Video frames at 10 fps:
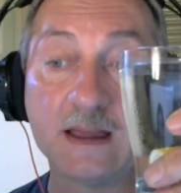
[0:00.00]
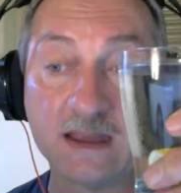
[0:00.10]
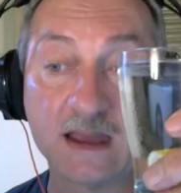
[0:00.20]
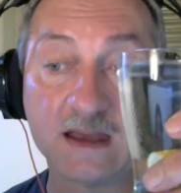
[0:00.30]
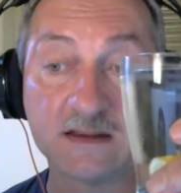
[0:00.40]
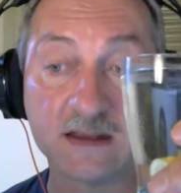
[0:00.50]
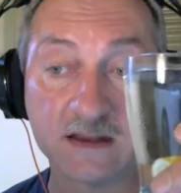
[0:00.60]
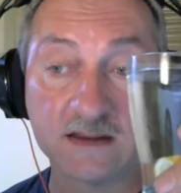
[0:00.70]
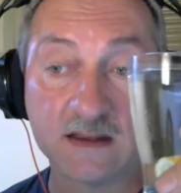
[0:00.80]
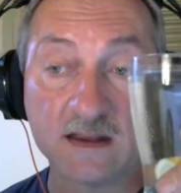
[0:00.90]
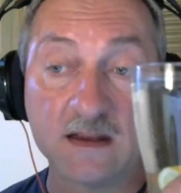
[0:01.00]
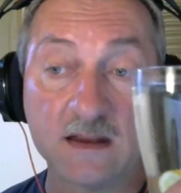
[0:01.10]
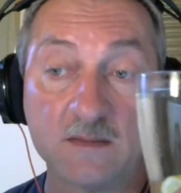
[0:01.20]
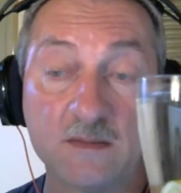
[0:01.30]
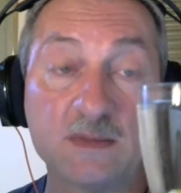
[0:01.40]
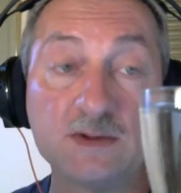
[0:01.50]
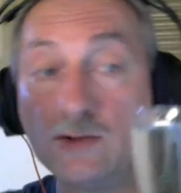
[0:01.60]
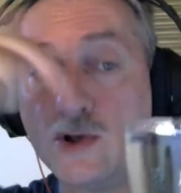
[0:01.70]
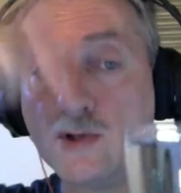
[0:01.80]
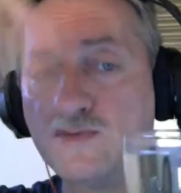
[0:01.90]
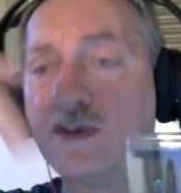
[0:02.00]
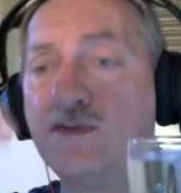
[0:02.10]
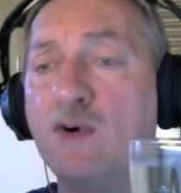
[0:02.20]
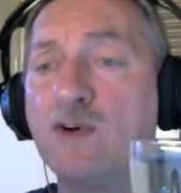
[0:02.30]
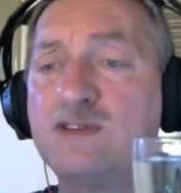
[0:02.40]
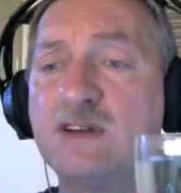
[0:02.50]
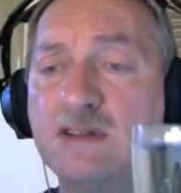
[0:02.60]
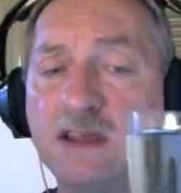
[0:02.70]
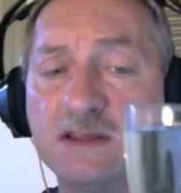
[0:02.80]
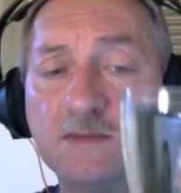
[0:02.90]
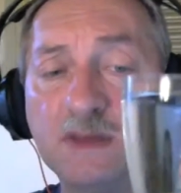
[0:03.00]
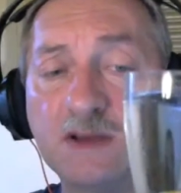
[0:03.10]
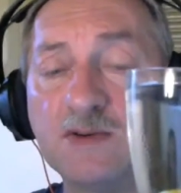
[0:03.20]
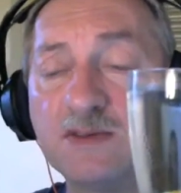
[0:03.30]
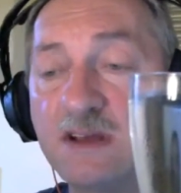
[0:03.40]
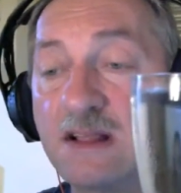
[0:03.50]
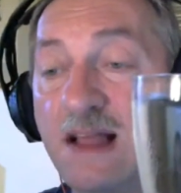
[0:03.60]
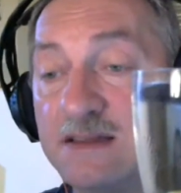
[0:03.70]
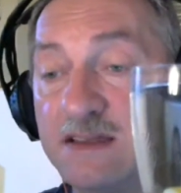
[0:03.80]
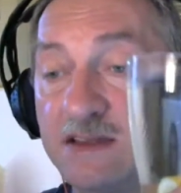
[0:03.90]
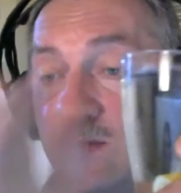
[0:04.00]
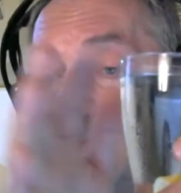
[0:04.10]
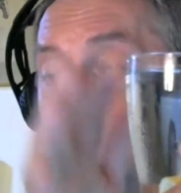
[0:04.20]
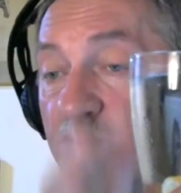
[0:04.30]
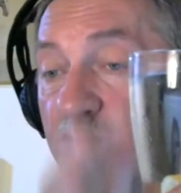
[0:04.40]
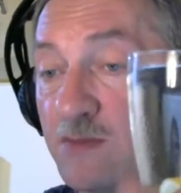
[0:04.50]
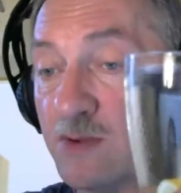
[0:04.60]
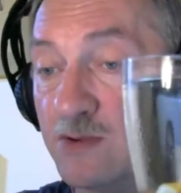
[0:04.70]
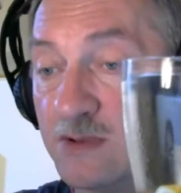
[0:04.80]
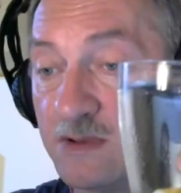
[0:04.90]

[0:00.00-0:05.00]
yes, yes, not with water in it, because the glass is also the moon.